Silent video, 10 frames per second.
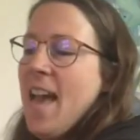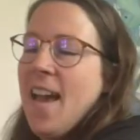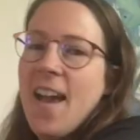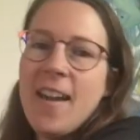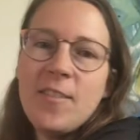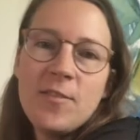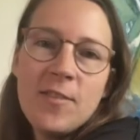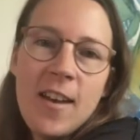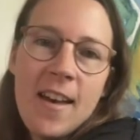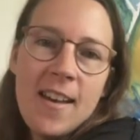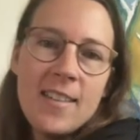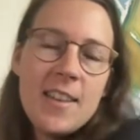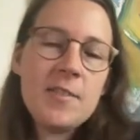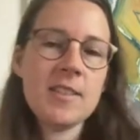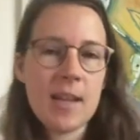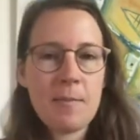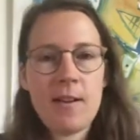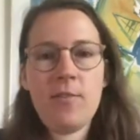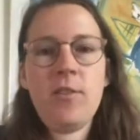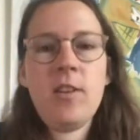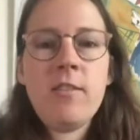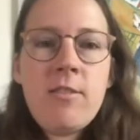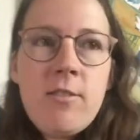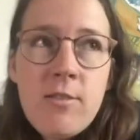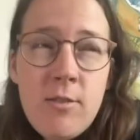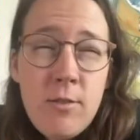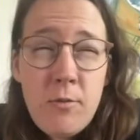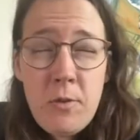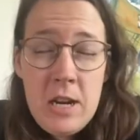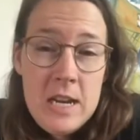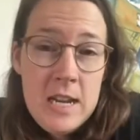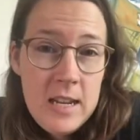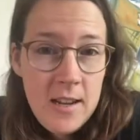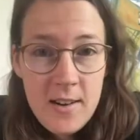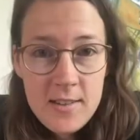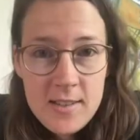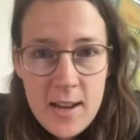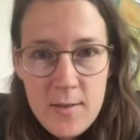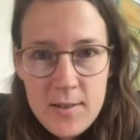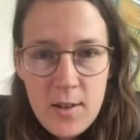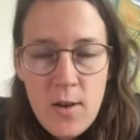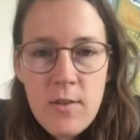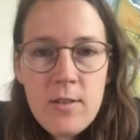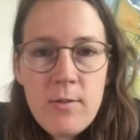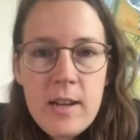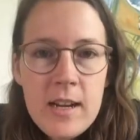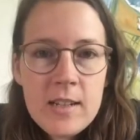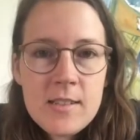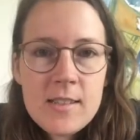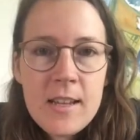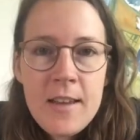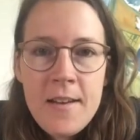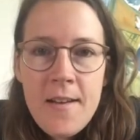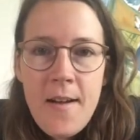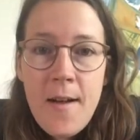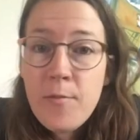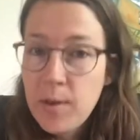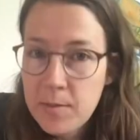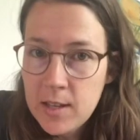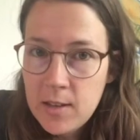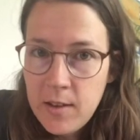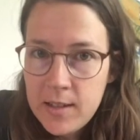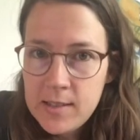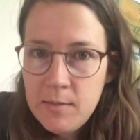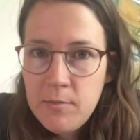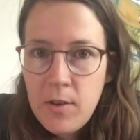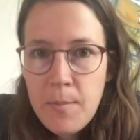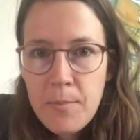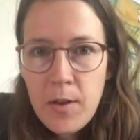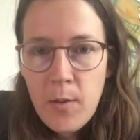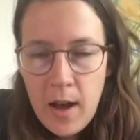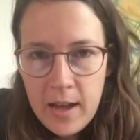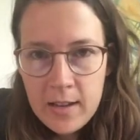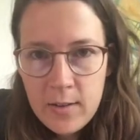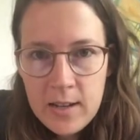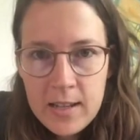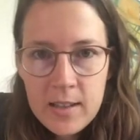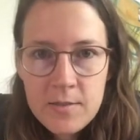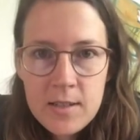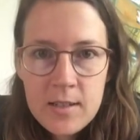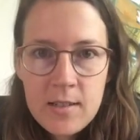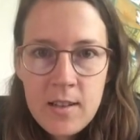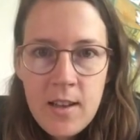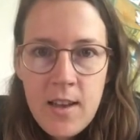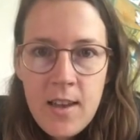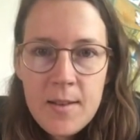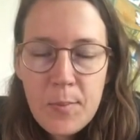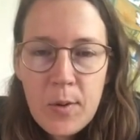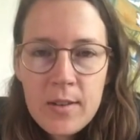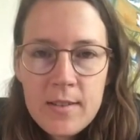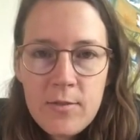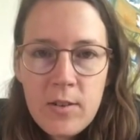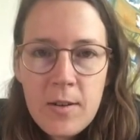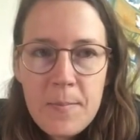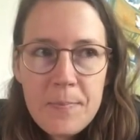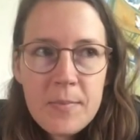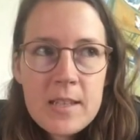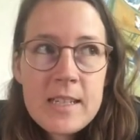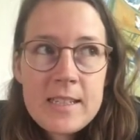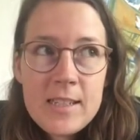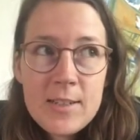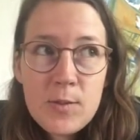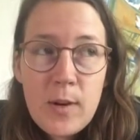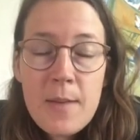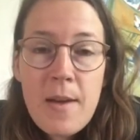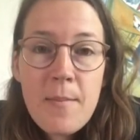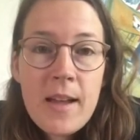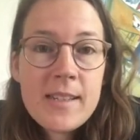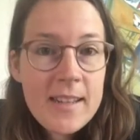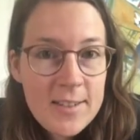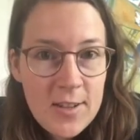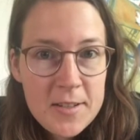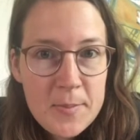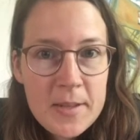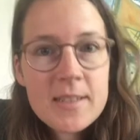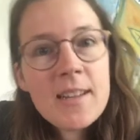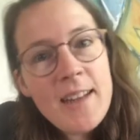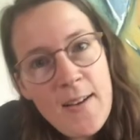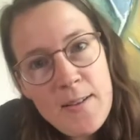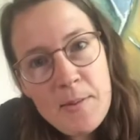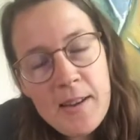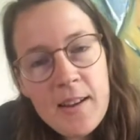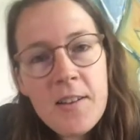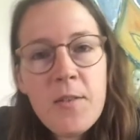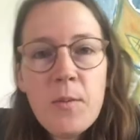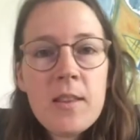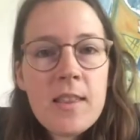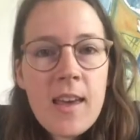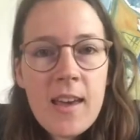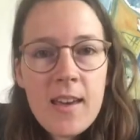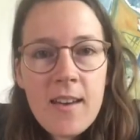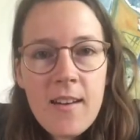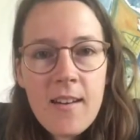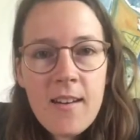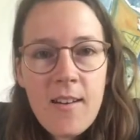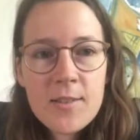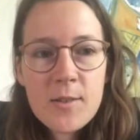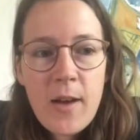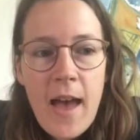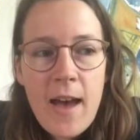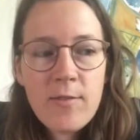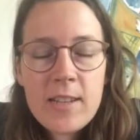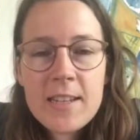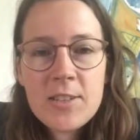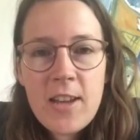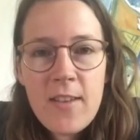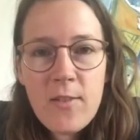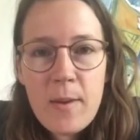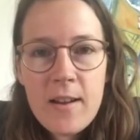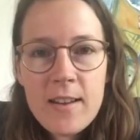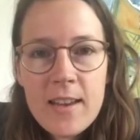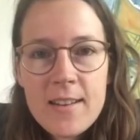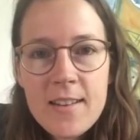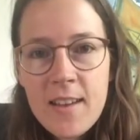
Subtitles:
I've lived in Denmark for 3 years now, a little over 3 years. I'm from the US, I'm from Ohio, and I lived in Portland for 6 years where I met my Danish husband, and now I'm here with also a half Danish, half American